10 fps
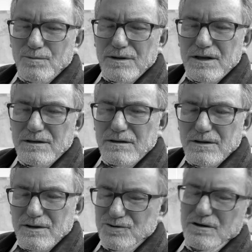when
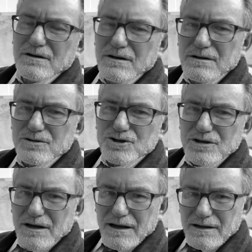the sun didn't
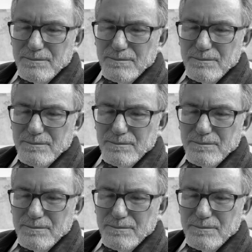shine.